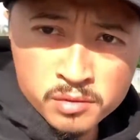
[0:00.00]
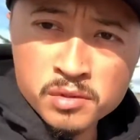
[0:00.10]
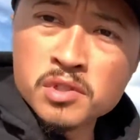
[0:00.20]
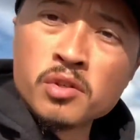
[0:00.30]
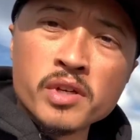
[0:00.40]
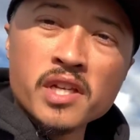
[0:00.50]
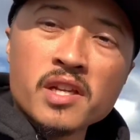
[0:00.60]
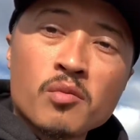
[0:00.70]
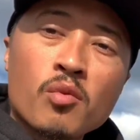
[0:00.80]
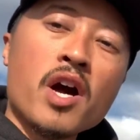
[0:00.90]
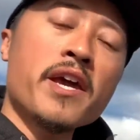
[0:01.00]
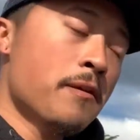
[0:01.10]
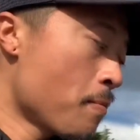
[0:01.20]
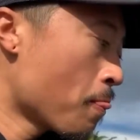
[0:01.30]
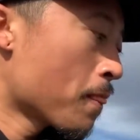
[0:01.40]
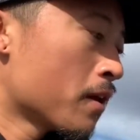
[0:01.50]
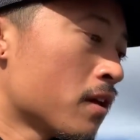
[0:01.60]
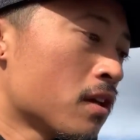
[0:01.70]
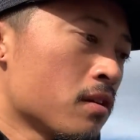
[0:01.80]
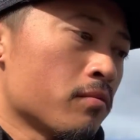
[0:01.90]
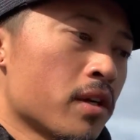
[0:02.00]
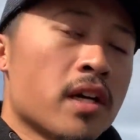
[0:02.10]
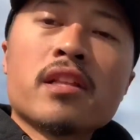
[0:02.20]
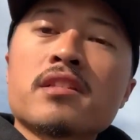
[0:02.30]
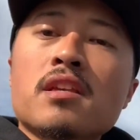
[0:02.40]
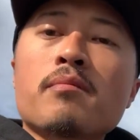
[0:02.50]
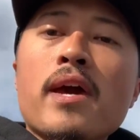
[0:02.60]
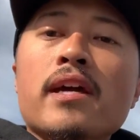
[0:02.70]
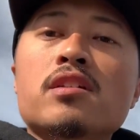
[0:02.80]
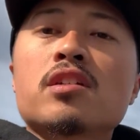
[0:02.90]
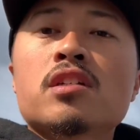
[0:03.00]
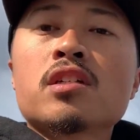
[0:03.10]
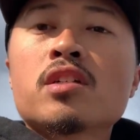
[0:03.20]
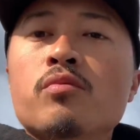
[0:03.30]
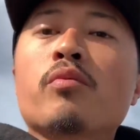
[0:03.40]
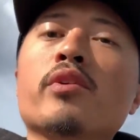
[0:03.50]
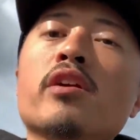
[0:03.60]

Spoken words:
to it, and why. But let's get back to what we're here